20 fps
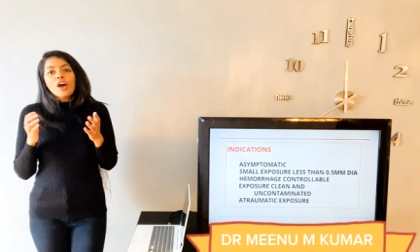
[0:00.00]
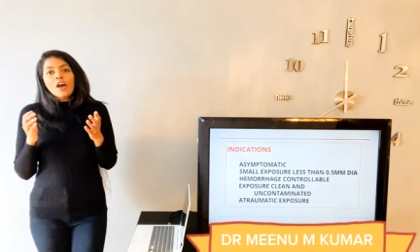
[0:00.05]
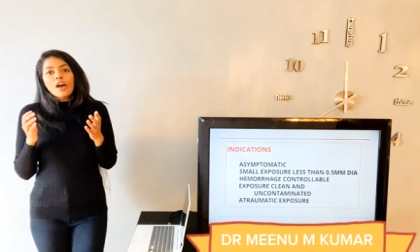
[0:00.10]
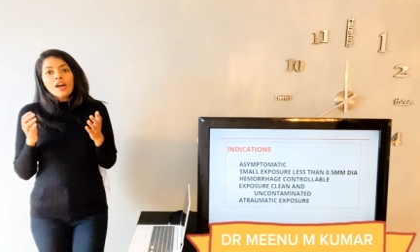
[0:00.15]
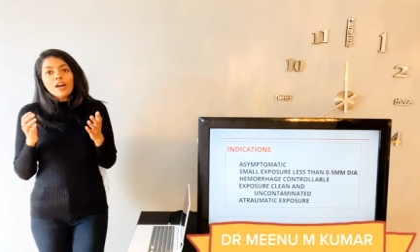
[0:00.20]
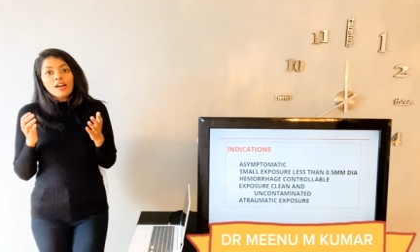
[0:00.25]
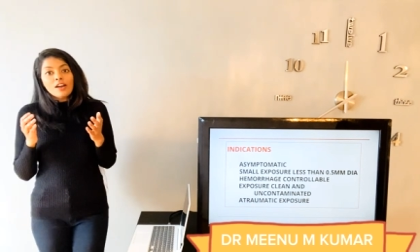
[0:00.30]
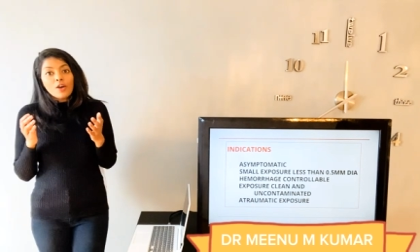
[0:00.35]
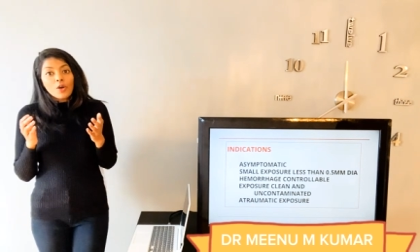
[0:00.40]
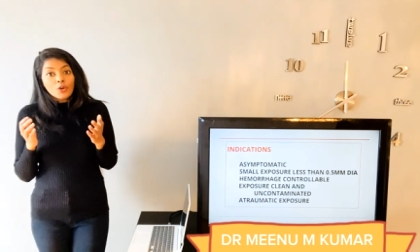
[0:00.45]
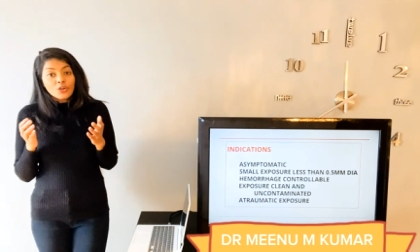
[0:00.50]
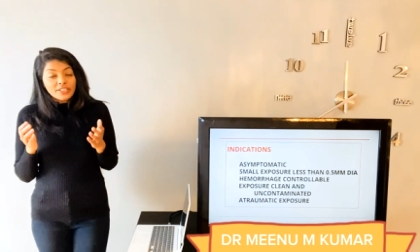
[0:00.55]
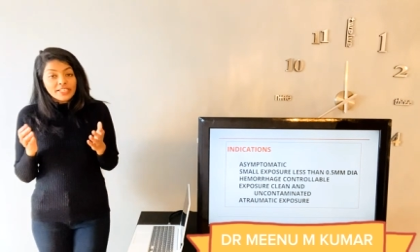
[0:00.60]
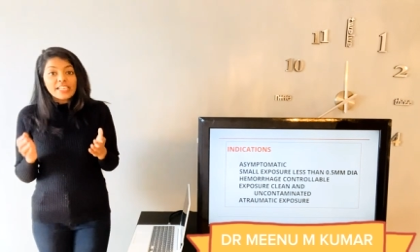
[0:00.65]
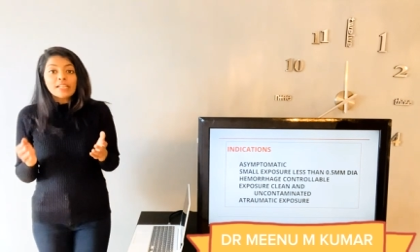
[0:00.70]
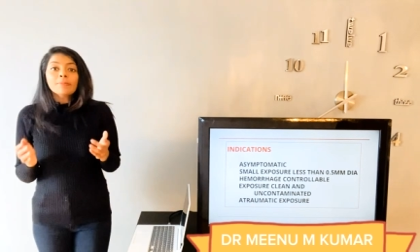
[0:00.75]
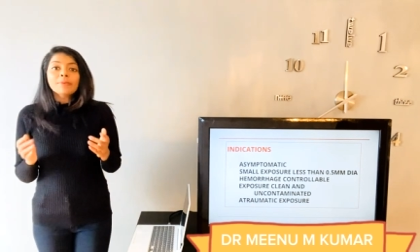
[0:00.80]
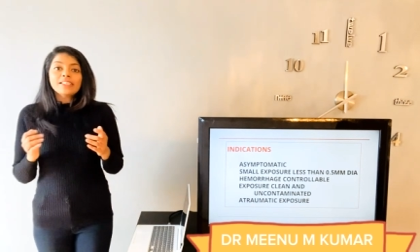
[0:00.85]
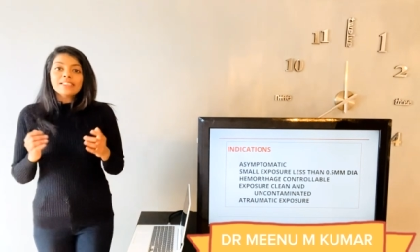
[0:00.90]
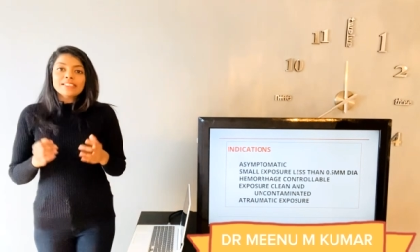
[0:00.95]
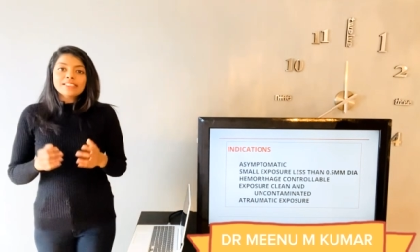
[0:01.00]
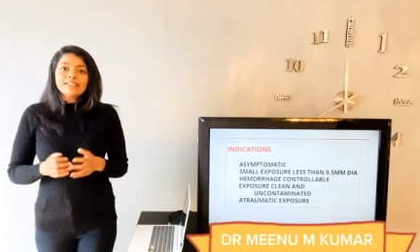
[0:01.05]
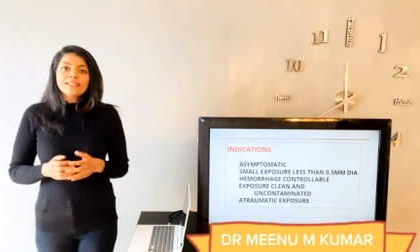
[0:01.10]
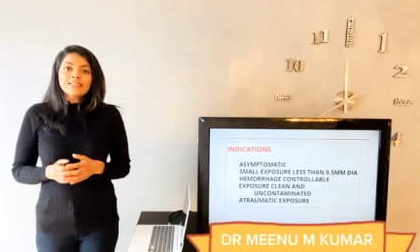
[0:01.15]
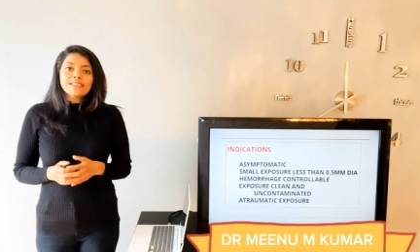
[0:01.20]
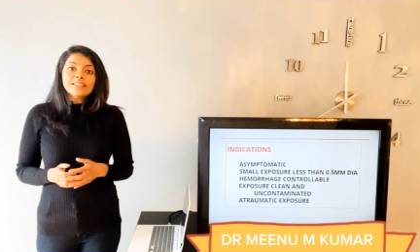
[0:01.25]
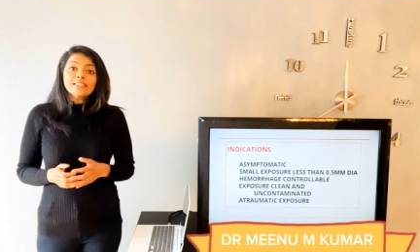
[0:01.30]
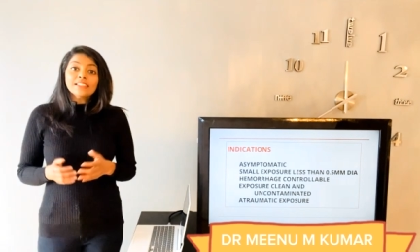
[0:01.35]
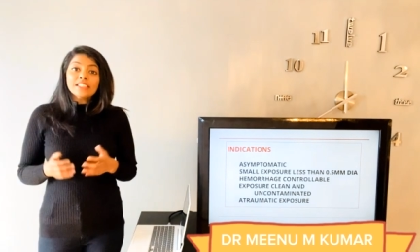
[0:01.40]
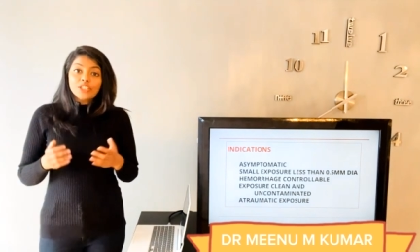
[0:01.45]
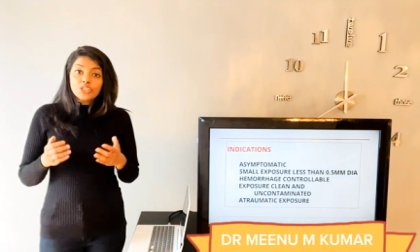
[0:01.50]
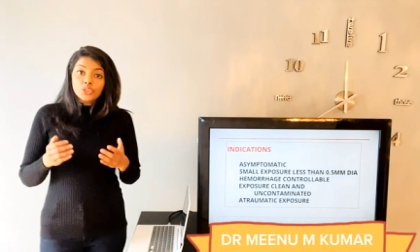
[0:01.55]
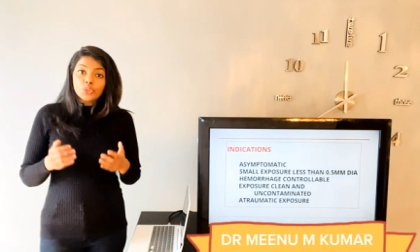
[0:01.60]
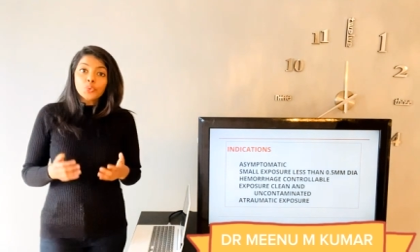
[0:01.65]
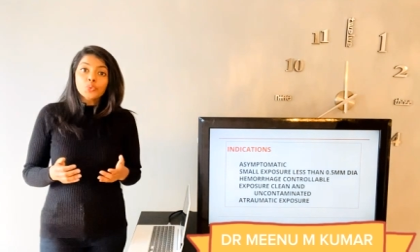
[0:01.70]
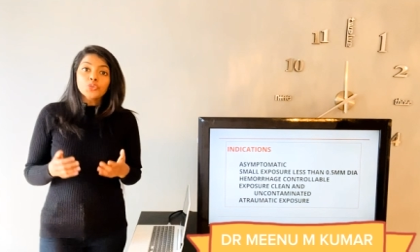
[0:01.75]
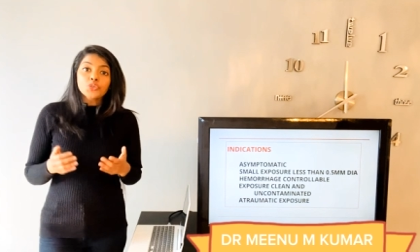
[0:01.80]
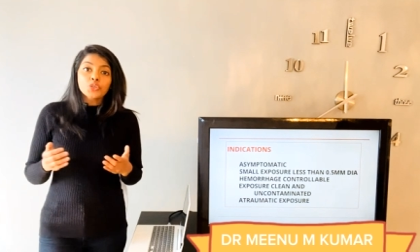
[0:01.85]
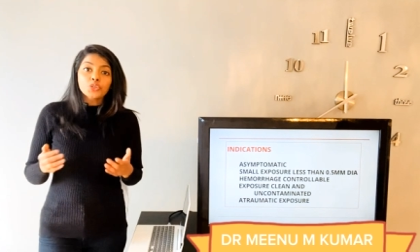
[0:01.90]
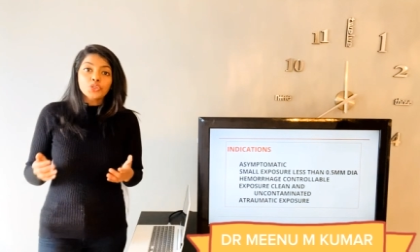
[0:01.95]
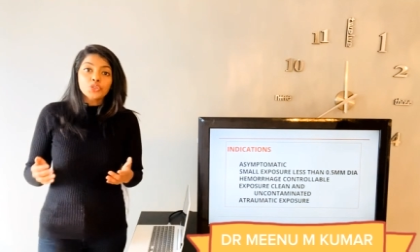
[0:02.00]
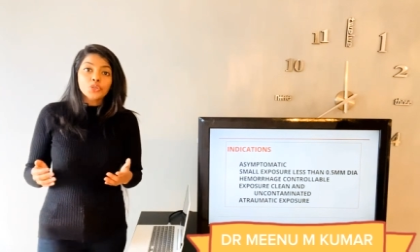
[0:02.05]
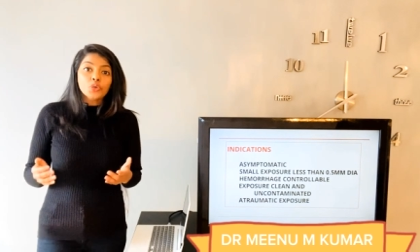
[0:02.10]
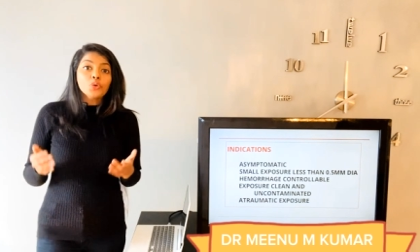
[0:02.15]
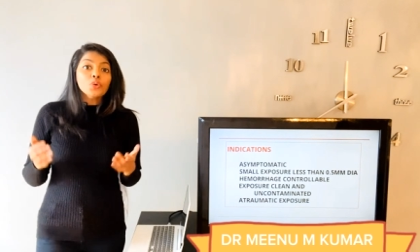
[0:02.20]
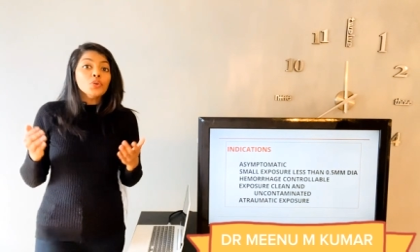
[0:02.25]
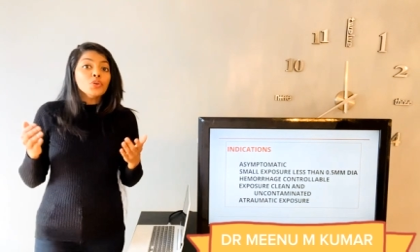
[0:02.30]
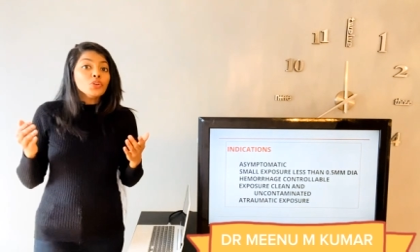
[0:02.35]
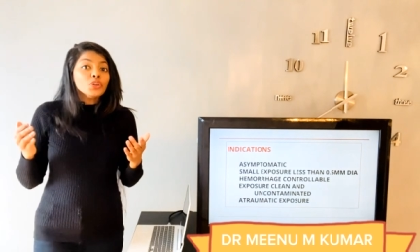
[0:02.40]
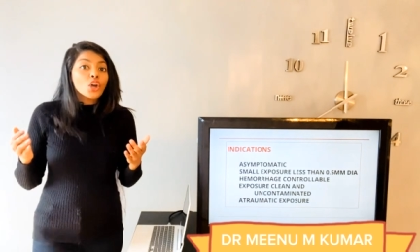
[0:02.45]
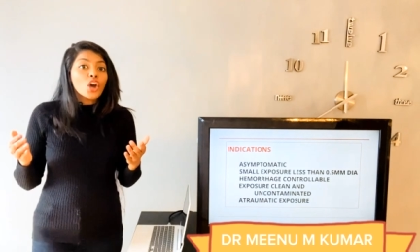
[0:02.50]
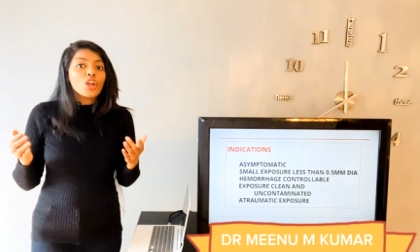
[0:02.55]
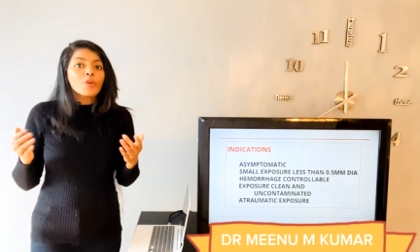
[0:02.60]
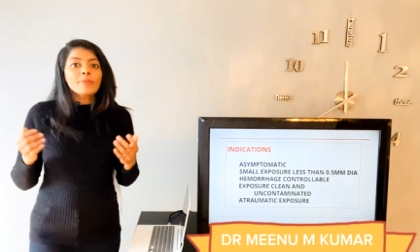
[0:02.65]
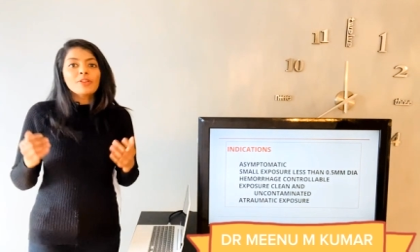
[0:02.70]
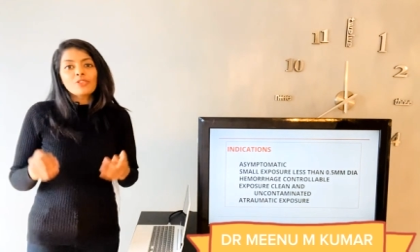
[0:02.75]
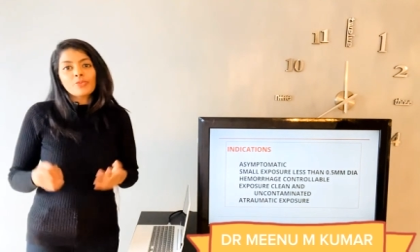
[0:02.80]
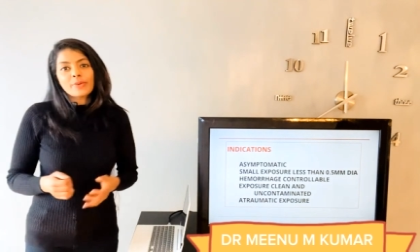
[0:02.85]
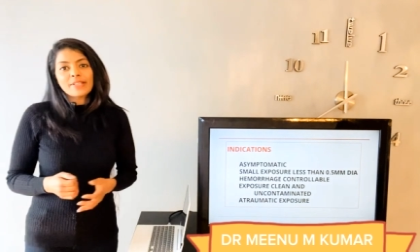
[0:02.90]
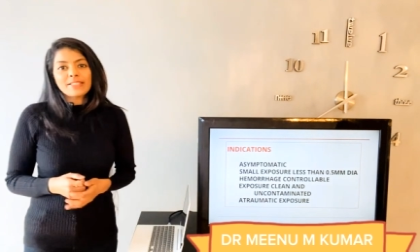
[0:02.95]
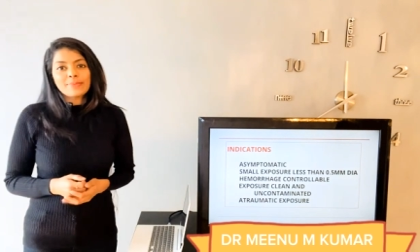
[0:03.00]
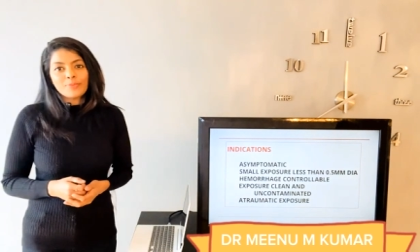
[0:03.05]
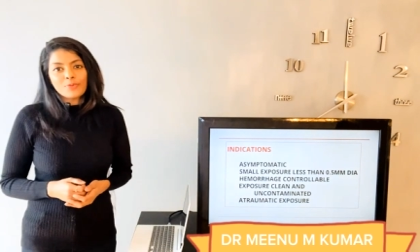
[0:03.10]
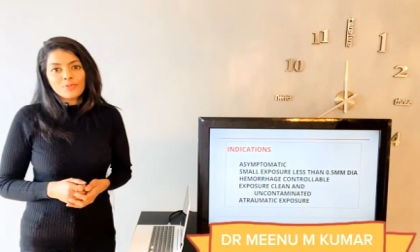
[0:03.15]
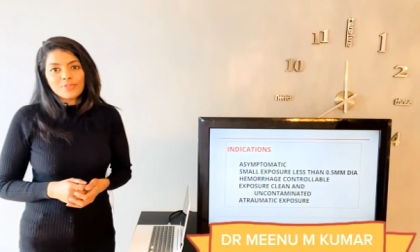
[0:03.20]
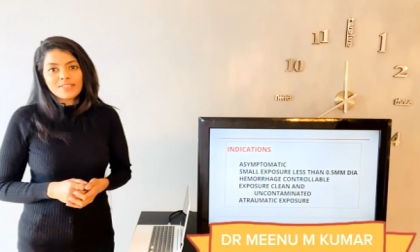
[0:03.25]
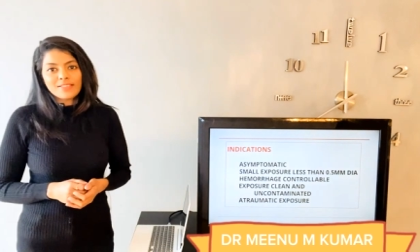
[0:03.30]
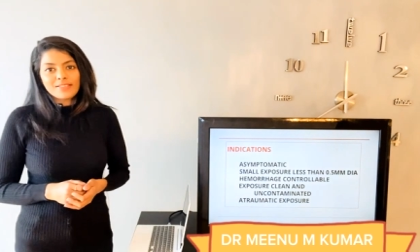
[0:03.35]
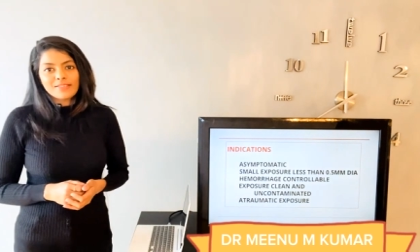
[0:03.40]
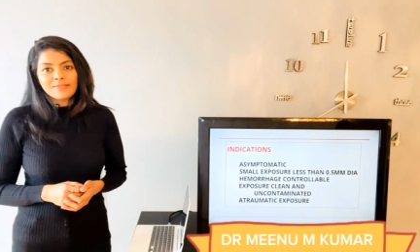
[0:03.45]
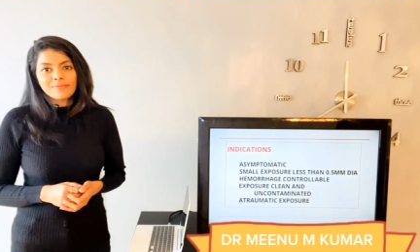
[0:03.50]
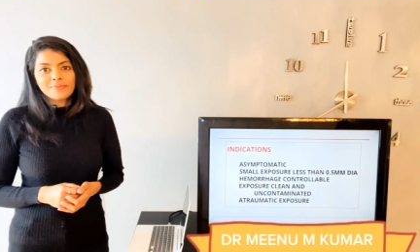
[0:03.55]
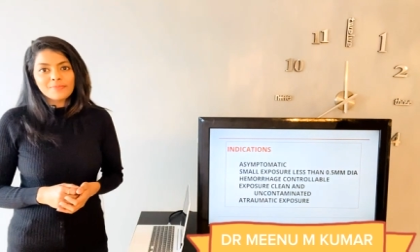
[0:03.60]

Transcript: On thermal testing, the two should show normal response.